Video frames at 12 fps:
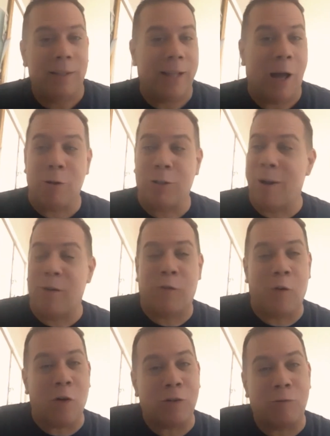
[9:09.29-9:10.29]
that was my
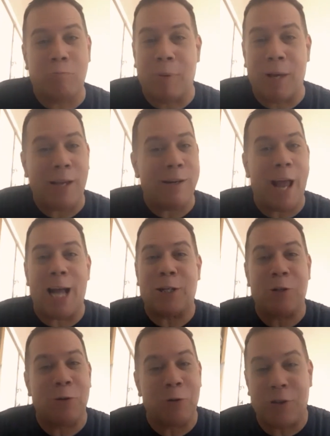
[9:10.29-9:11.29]
first big
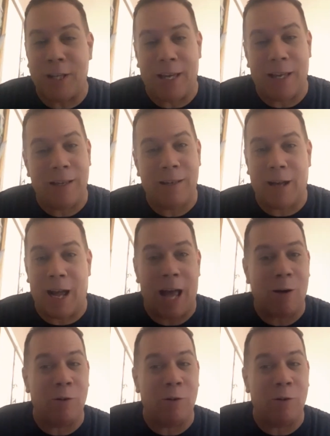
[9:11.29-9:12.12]
national thing. I had a